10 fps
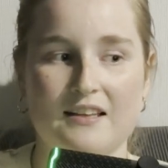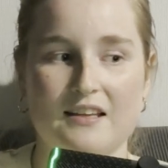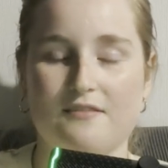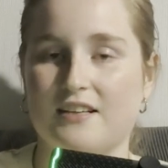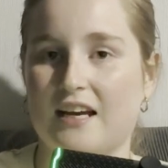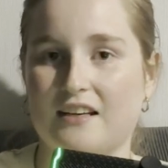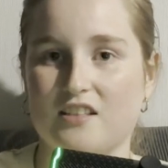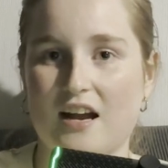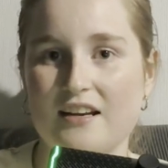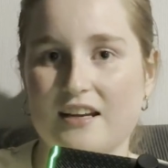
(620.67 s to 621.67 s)
the everyday
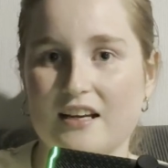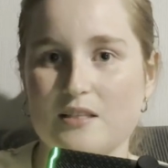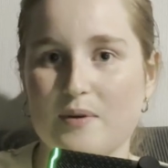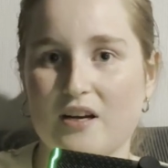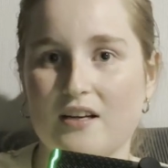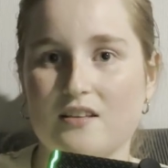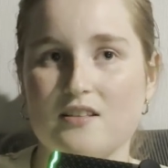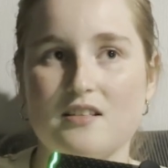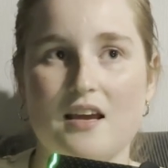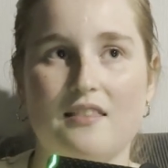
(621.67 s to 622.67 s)
anxiety I
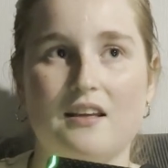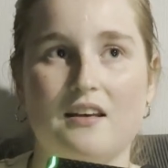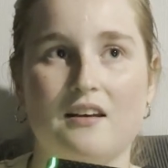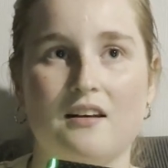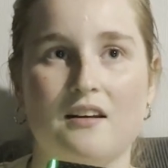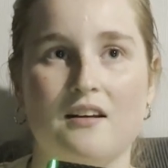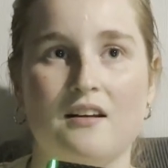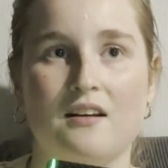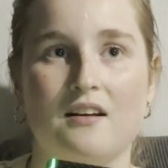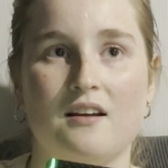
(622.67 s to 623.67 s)
experienced, and then
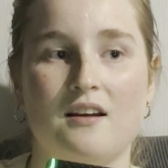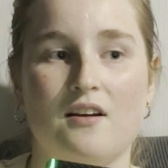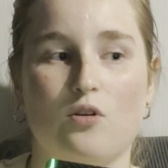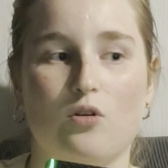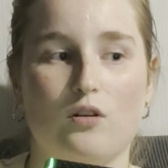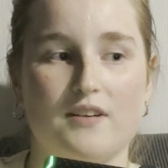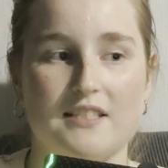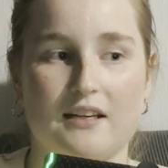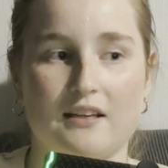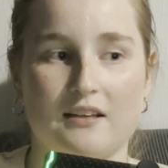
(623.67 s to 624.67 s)
all of a
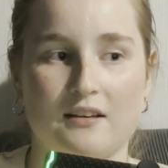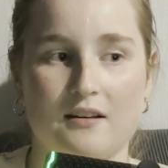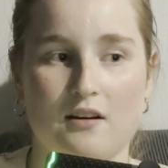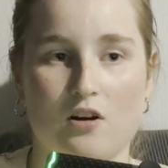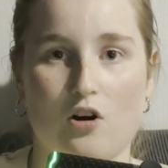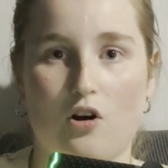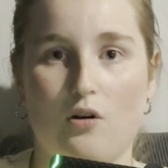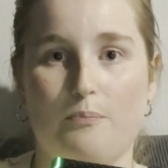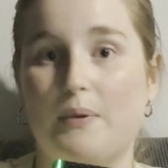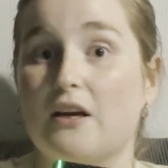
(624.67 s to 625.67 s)
sudden
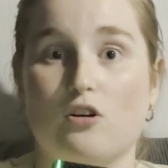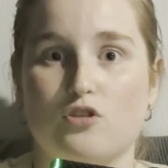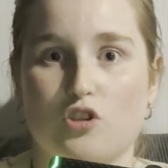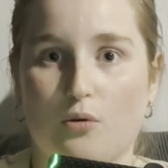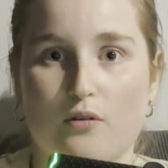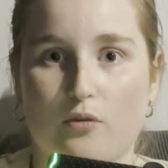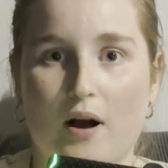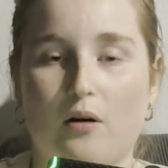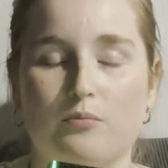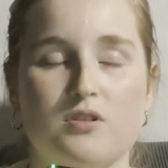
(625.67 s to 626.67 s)
being so
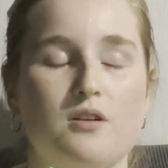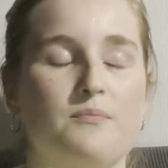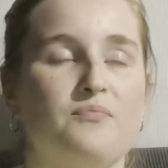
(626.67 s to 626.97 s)
overwhelmed.